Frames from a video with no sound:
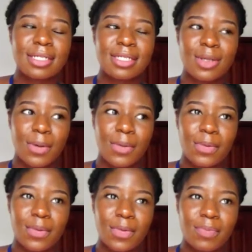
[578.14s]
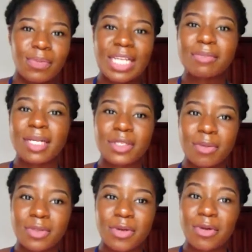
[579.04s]
So that's my
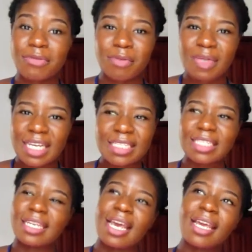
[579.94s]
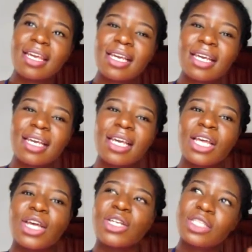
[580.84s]
sub story from yesterday.
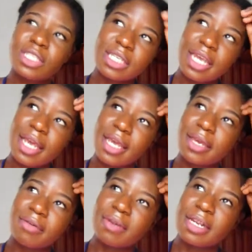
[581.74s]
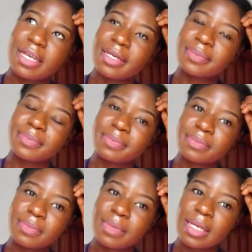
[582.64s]
Today, really,
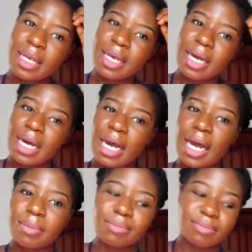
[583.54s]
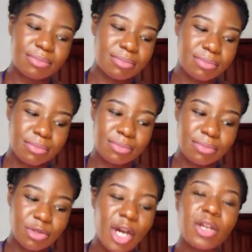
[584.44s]
I'm
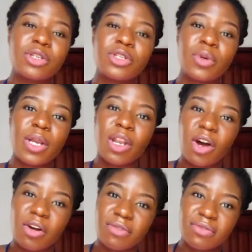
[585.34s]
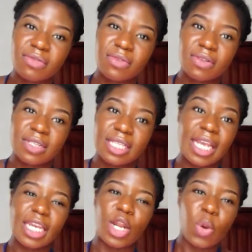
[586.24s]
trying to do a lot of
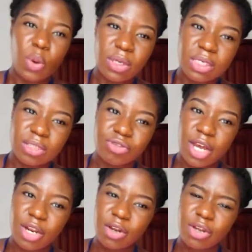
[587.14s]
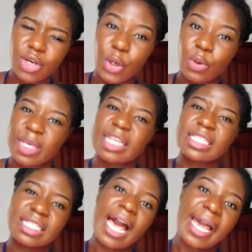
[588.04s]
staying alone, trying to, you know, look
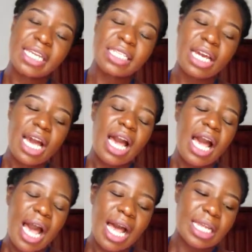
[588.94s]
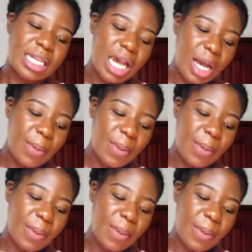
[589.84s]
inside and